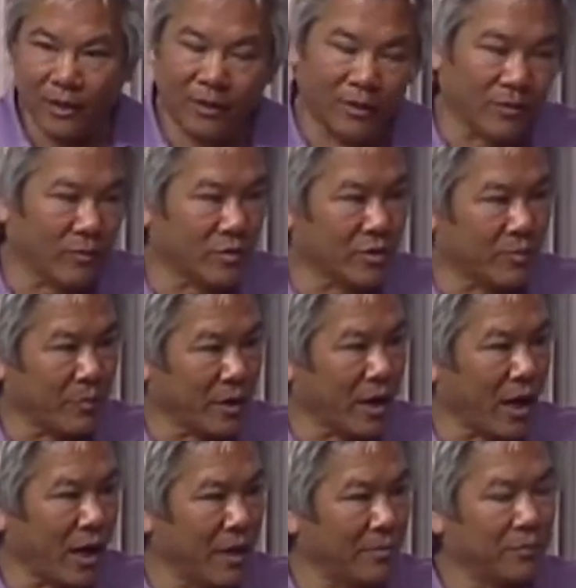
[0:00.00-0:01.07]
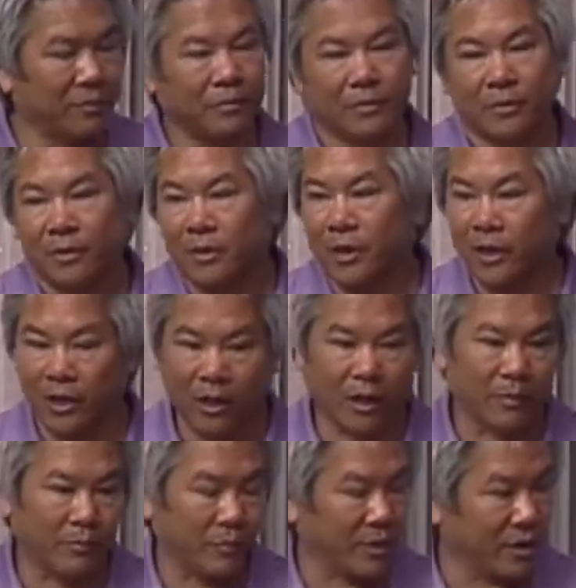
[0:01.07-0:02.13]
there was a big hype. It
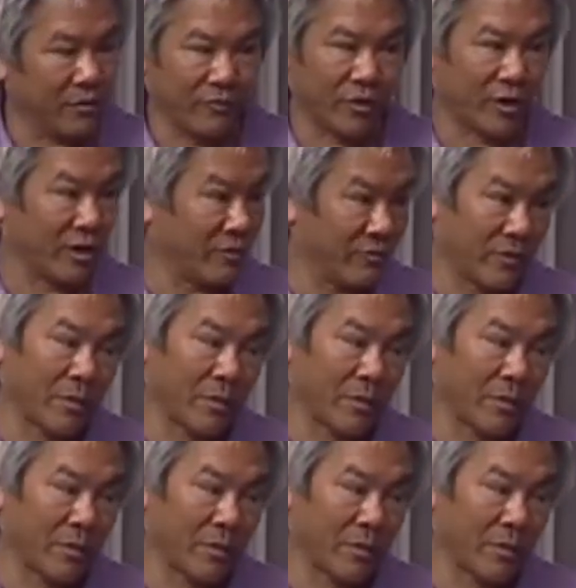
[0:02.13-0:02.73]
got big very,